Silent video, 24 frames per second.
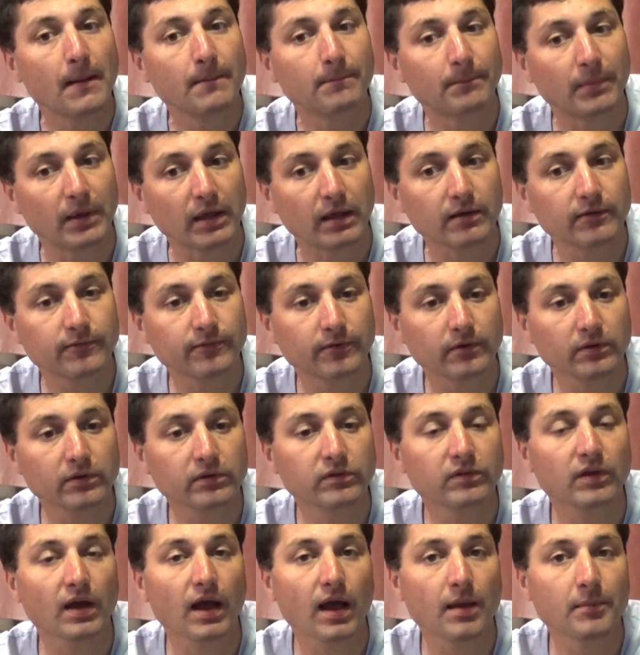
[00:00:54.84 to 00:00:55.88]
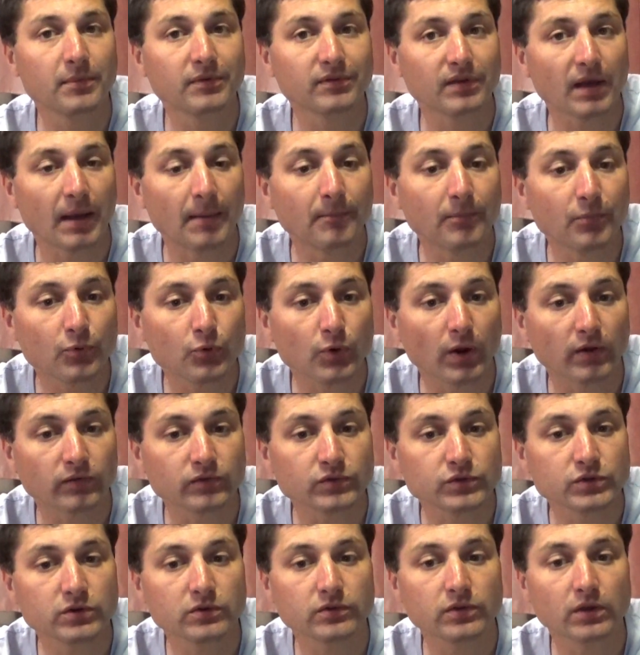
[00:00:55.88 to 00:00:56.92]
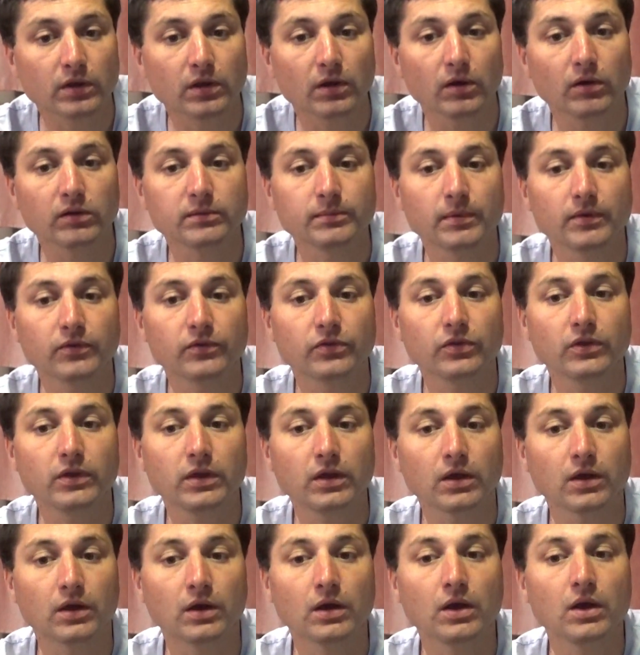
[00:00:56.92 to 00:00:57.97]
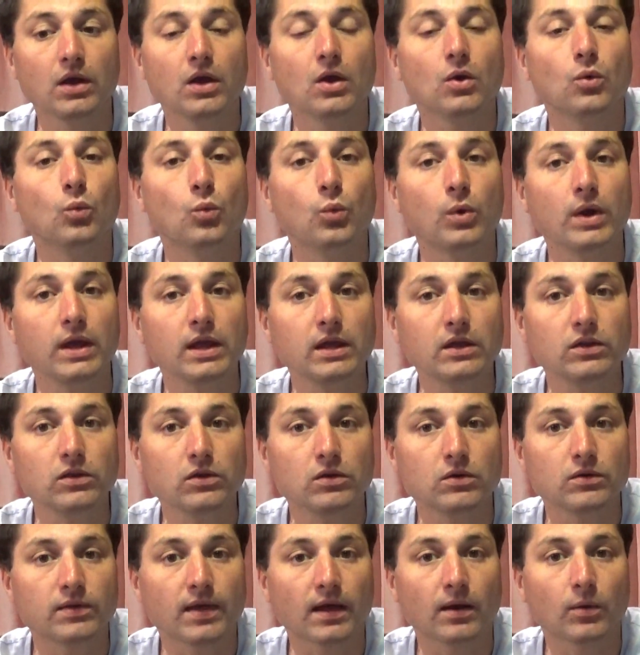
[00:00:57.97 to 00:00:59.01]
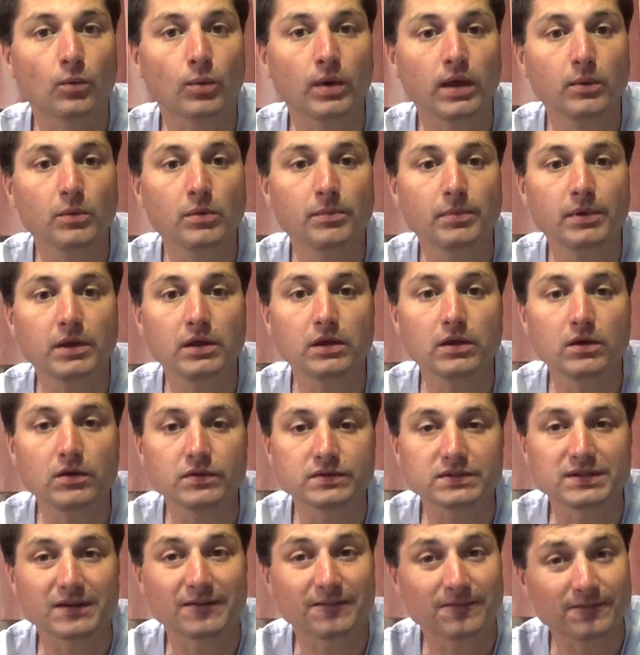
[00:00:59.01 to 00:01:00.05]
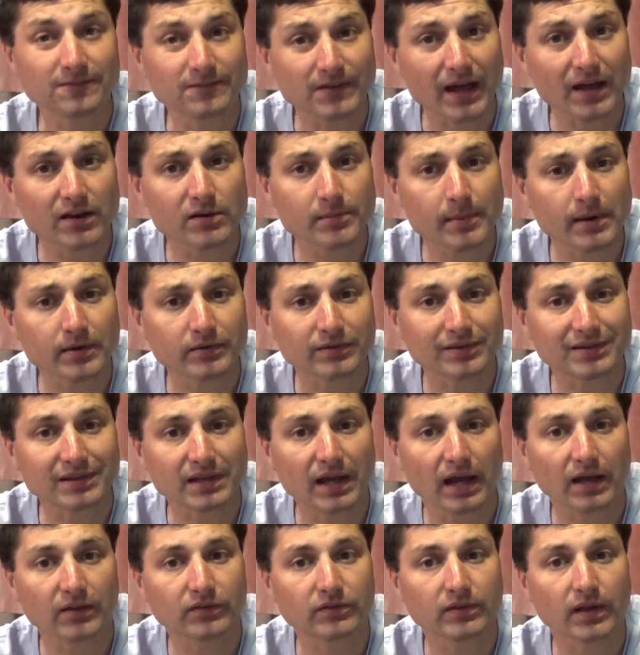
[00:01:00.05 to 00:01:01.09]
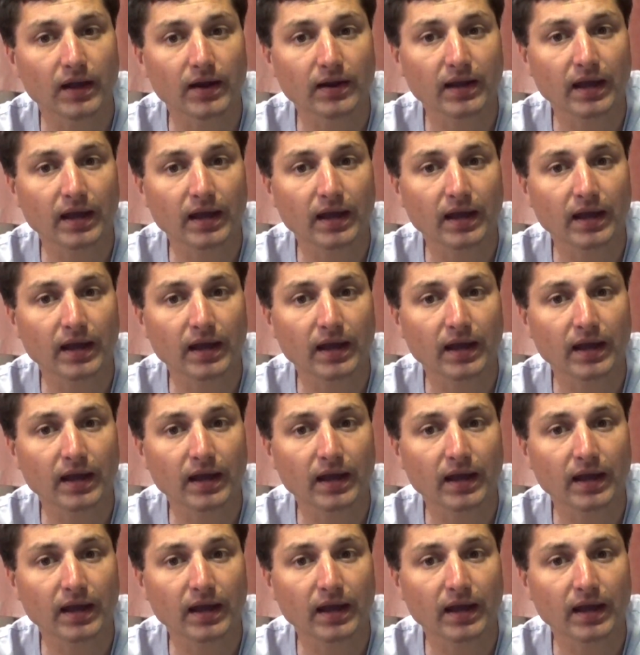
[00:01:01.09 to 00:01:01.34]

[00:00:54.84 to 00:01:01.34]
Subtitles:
Being full-timers and present during the colder months of the year, we knew that we would be using a fair amount of gas in our